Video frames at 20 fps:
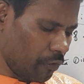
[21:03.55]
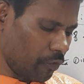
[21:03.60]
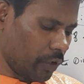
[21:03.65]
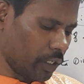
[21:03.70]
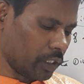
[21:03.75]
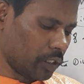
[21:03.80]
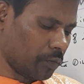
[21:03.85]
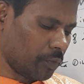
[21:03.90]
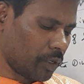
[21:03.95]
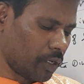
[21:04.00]

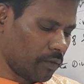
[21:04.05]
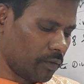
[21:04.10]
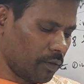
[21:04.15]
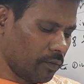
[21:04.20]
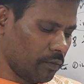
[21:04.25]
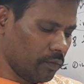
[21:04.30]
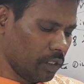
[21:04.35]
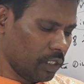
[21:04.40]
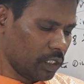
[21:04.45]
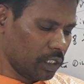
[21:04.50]
first
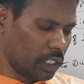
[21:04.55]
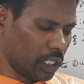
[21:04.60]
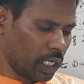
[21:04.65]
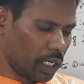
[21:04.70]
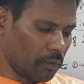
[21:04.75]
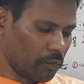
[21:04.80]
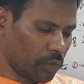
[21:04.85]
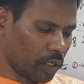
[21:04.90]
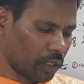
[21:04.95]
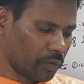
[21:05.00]
problem, the
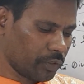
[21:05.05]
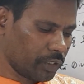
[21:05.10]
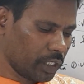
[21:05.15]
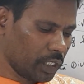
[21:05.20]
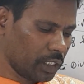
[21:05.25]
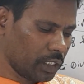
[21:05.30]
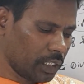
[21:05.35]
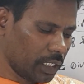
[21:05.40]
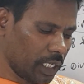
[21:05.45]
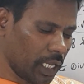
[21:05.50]
number of
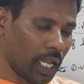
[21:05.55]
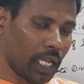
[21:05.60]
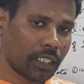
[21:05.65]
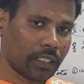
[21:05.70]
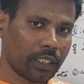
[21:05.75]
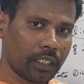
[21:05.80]
shares he has